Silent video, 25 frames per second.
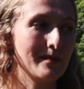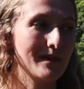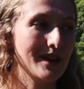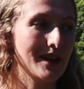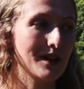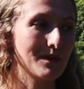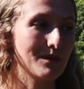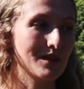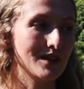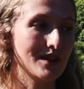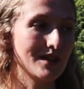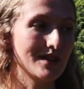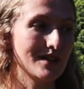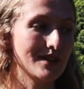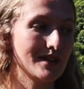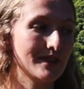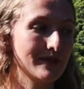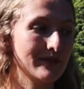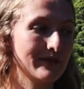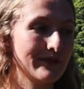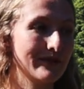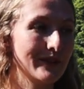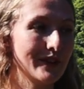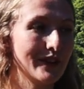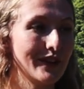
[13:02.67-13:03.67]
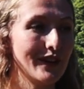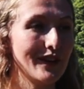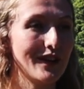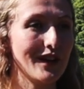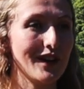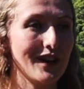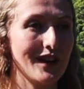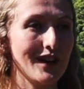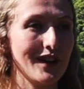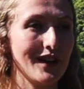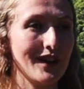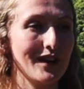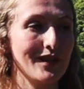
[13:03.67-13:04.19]
it was full
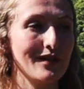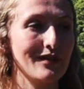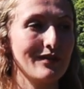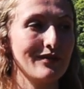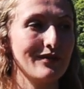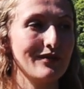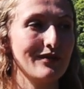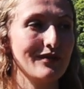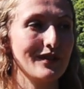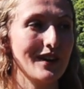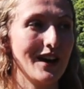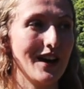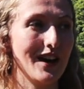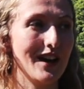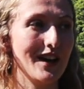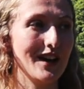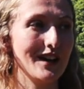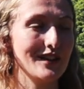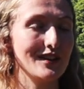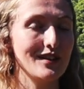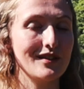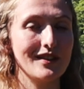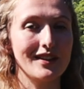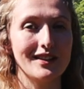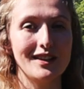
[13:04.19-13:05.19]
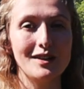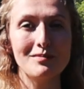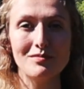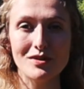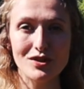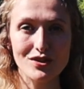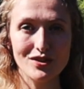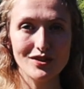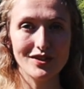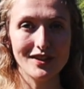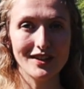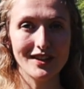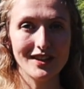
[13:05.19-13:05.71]
of
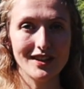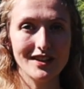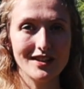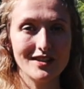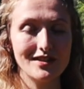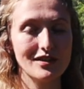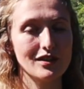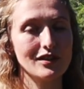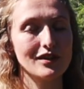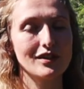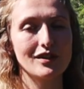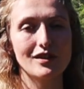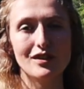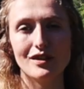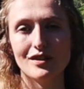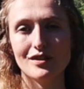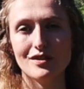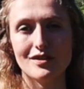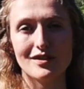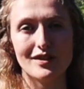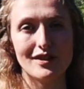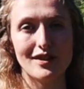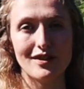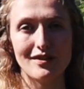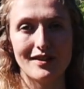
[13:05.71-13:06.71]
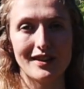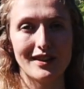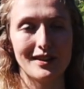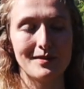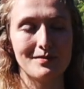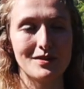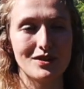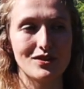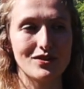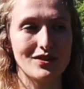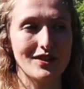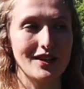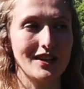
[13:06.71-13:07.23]
eucalyptus trees, huge
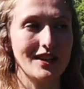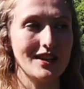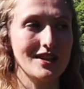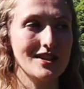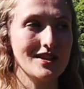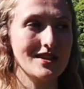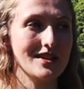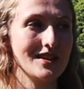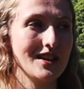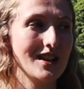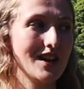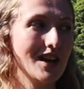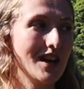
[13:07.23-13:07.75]
eucalyptus trees,